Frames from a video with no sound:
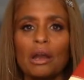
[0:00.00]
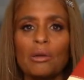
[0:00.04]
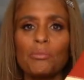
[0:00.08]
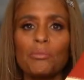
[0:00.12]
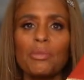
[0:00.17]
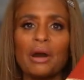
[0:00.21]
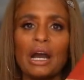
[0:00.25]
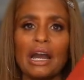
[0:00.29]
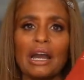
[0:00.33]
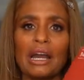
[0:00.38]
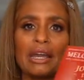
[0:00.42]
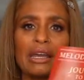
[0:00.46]

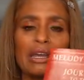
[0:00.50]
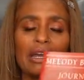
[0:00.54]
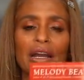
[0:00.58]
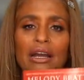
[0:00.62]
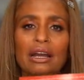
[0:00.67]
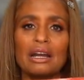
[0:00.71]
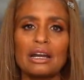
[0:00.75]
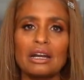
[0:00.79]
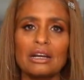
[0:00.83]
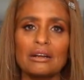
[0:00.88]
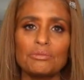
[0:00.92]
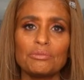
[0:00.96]
by
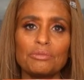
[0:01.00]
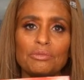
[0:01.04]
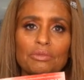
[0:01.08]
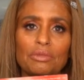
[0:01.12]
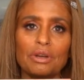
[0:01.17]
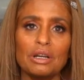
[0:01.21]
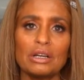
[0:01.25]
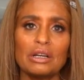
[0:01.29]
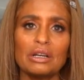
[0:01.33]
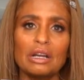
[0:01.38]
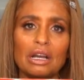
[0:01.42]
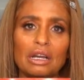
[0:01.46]

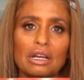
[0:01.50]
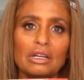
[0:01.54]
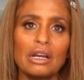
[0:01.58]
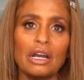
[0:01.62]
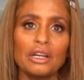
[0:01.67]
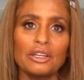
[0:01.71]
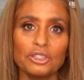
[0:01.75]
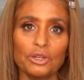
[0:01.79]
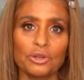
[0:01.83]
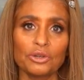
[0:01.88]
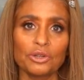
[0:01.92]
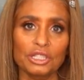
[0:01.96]

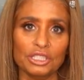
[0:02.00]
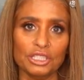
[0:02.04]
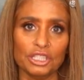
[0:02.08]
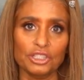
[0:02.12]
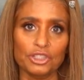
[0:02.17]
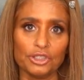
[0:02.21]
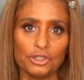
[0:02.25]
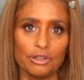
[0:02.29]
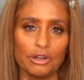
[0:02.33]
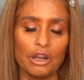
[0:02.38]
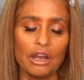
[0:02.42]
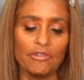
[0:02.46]
a yoga
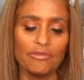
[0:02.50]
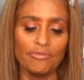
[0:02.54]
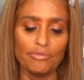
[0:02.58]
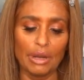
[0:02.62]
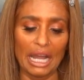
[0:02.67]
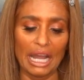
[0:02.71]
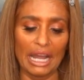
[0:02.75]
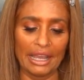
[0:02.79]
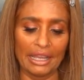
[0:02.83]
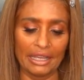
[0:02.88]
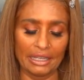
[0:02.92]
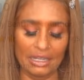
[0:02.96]
teacher of
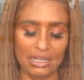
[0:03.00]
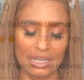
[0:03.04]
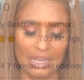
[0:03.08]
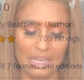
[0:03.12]
mine,